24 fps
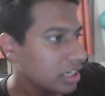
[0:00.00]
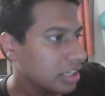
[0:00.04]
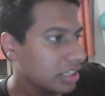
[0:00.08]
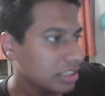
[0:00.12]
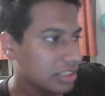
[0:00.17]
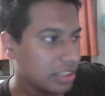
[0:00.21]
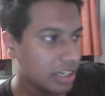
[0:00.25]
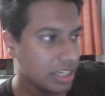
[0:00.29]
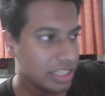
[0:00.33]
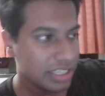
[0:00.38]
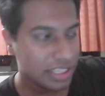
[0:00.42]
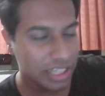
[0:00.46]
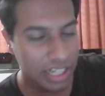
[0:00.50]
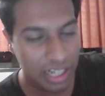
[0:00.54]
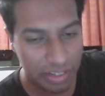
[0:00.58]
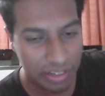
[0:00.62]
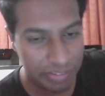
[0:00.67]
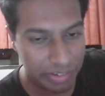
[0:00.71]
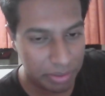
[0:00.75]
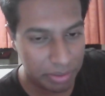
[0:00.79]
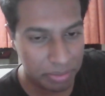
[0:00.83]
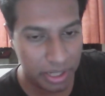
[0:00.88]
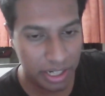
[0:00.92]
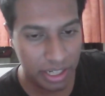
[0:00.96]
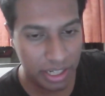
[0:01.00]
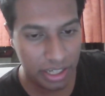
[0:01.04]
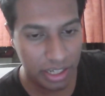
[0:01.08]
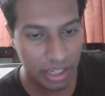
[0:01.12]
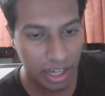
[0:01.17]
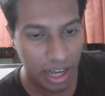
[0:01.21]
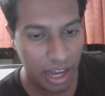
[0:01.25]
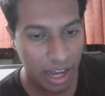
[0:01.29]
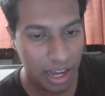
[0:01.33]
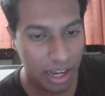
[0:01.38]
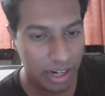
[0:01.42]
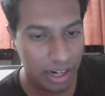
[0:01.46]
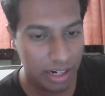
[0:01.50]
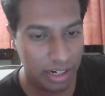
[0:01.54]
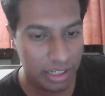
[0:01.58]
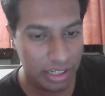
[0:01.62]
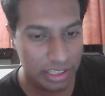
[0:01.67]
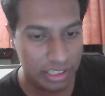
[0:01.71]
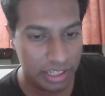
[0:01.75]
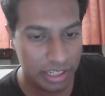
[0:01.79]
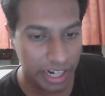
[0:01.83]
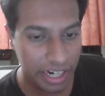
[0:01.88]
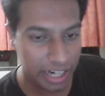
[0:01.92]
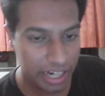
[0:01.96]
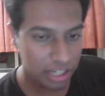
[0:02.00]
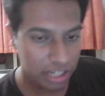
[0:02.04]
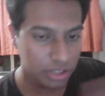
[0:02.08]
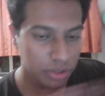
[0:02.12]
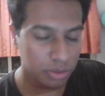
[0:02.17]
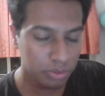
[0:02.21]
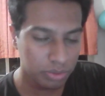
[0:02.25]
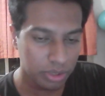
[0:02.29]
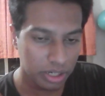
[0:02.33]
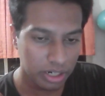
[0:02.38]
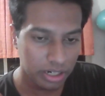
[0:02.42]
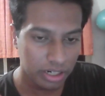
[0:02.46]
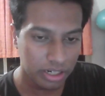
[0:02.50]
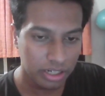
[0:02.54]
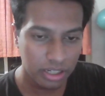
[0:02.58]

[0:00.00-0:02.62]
So let's kill everybody and let's create a new world.